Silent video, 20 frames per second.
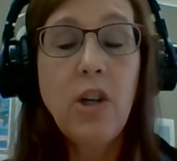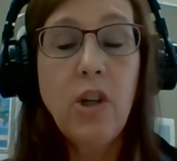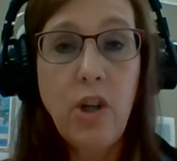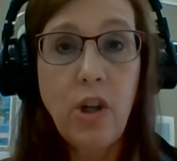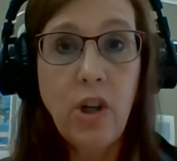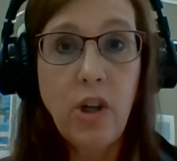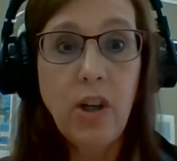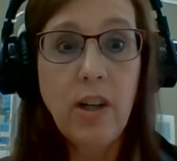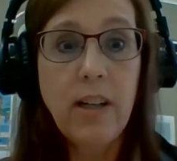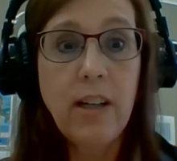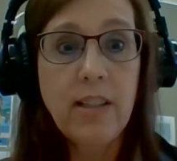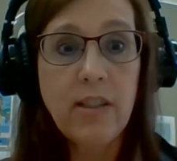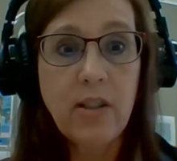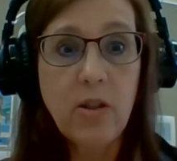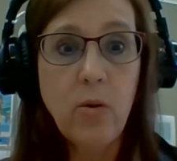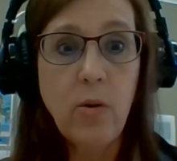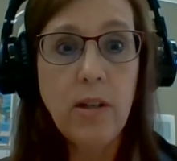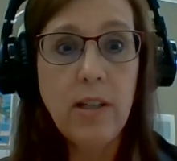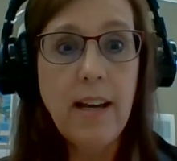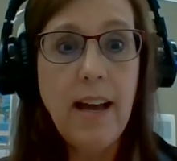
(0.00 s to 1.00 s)
good is
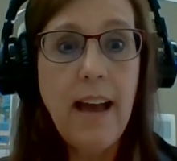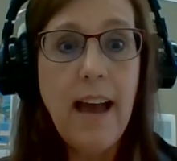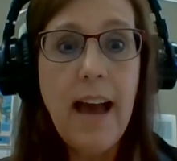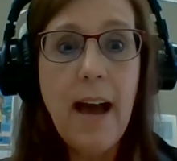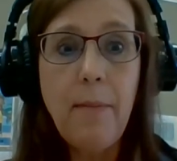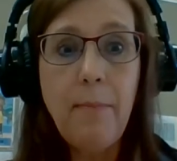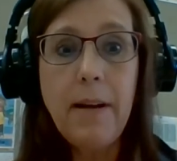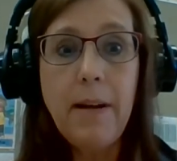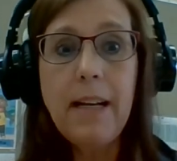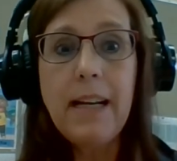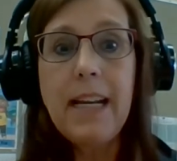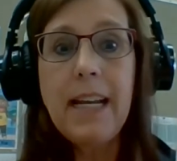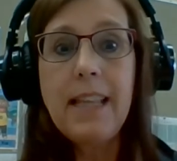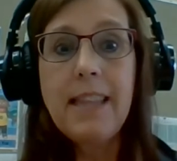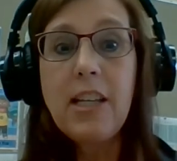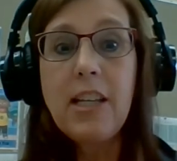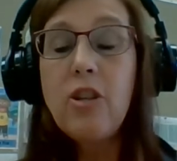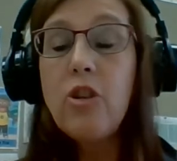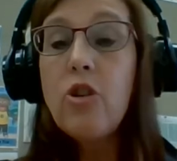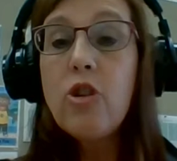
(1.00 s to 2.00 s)
going to happen, and
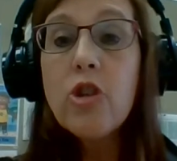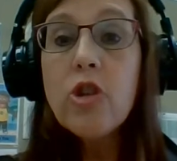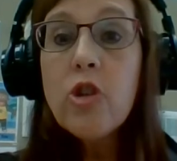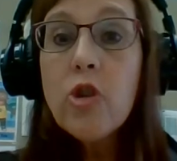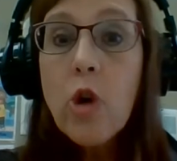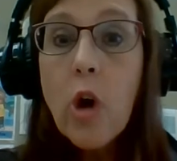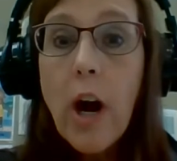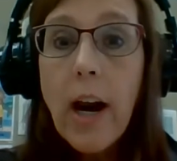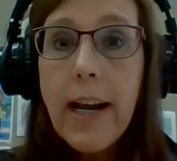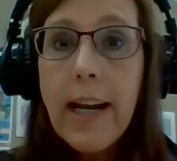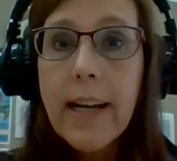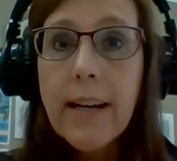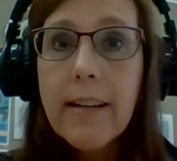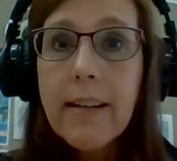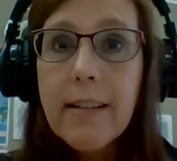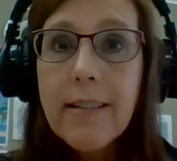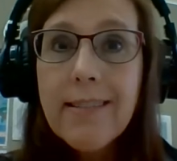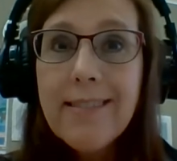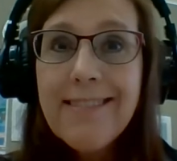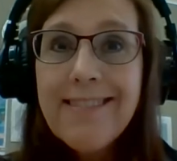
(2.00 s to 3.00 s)
then you just try
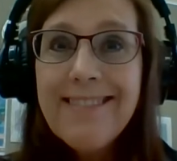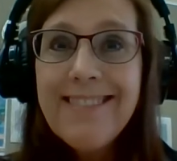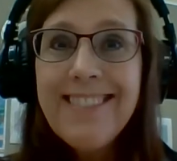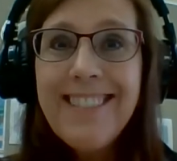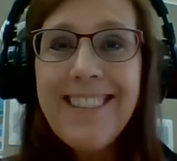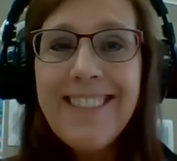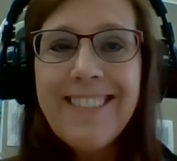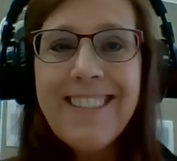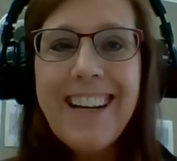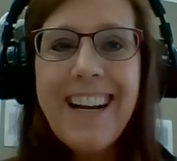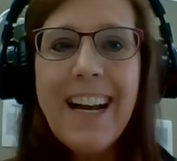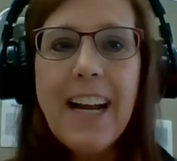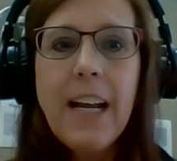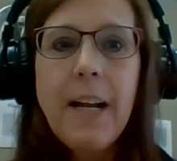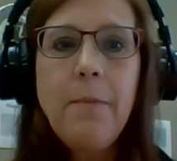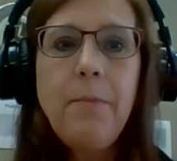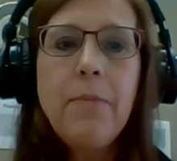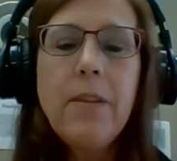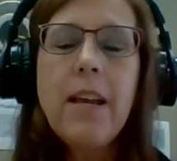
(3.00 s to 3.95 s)
it. Okay?